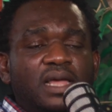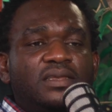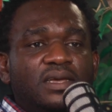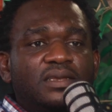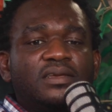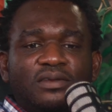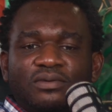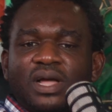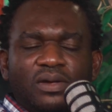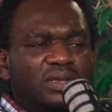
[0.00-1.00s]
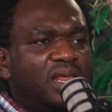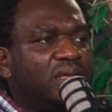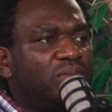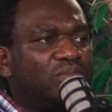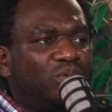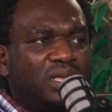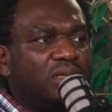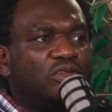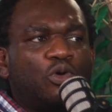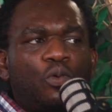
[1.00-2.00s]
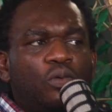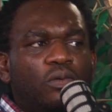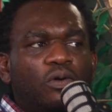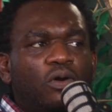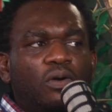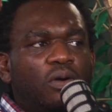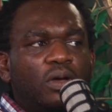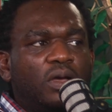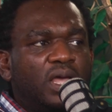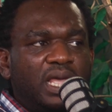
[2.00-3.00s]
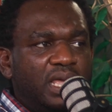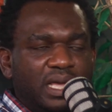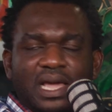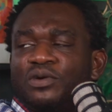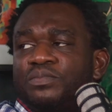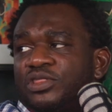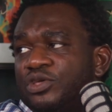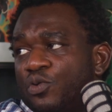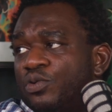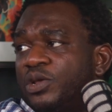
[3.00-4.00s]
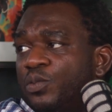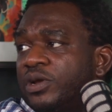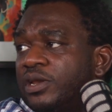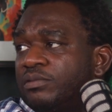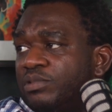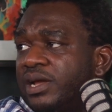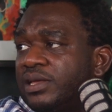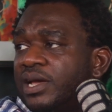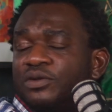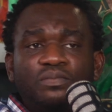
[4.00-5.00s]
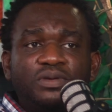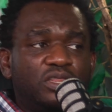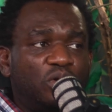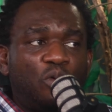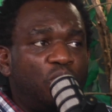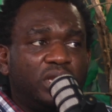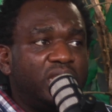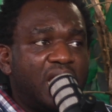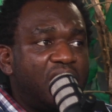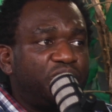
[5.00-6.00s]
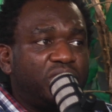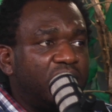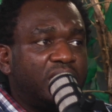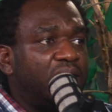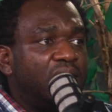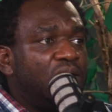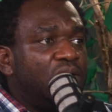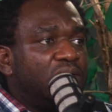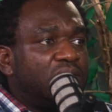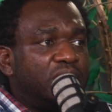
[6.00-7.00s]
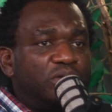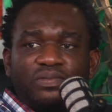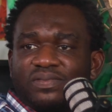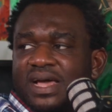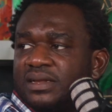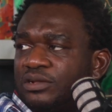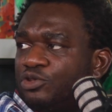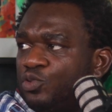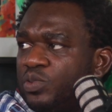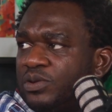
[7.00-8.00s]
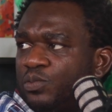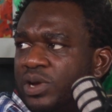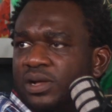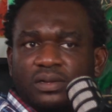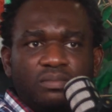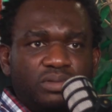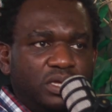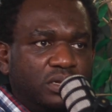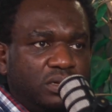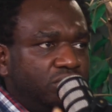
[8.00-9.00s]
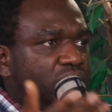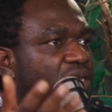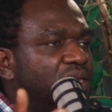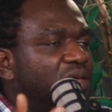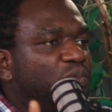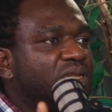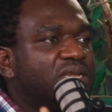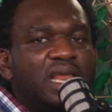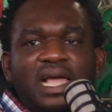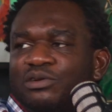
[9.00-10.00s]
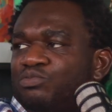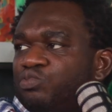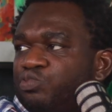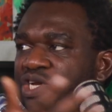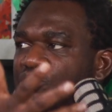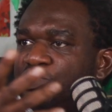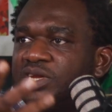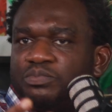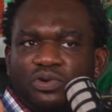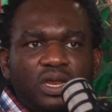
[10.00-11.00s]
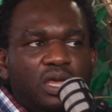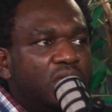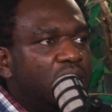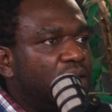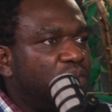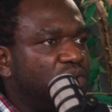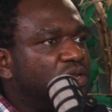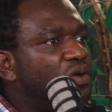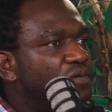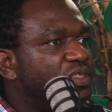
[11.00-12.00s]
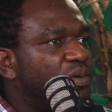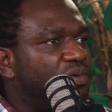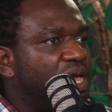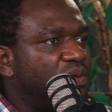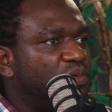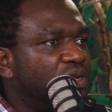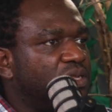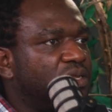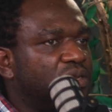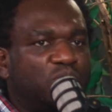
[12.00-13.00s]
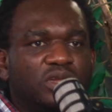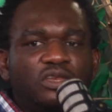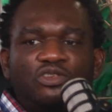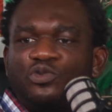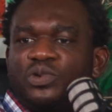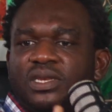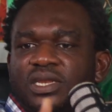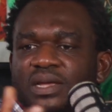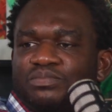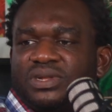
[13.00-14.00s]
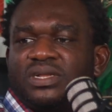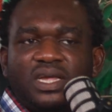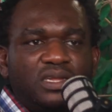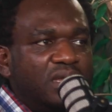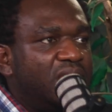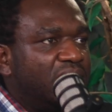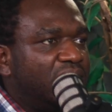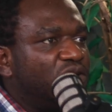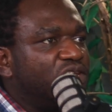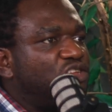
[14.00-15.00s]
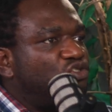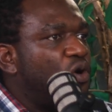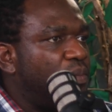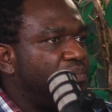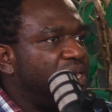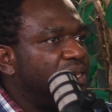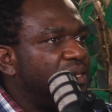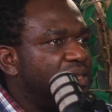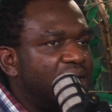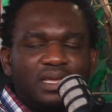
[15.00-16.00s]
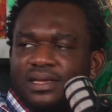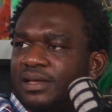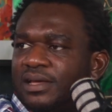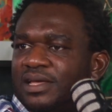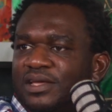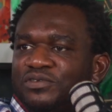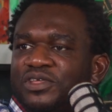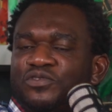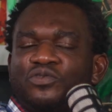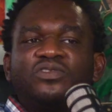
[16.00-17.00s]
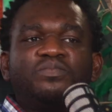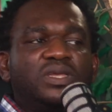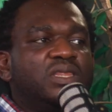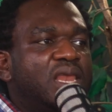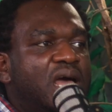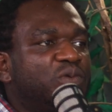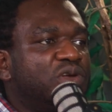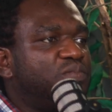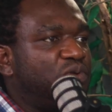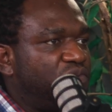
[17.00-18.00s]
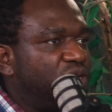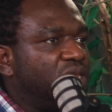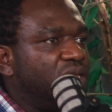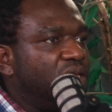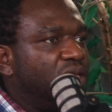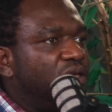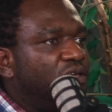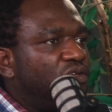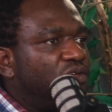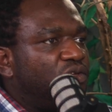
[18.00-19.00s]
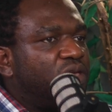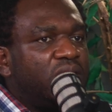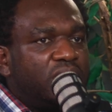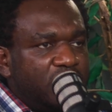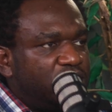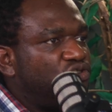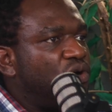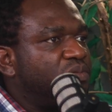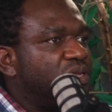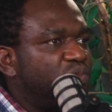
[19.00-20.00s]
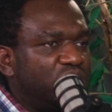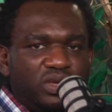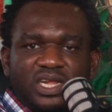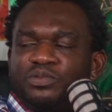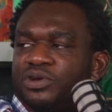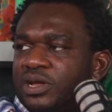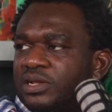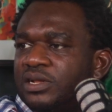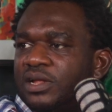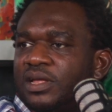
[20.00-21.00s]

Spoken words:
And then, I was like, wait, so he cannot be the only one, right? He cannot be the only African, that is doing well, because he wasn't like rich, but he was comfortable and he wasn't doing business. He got a job, meaning that even if you don't speak the language perfectly, you can get jobs with your experience.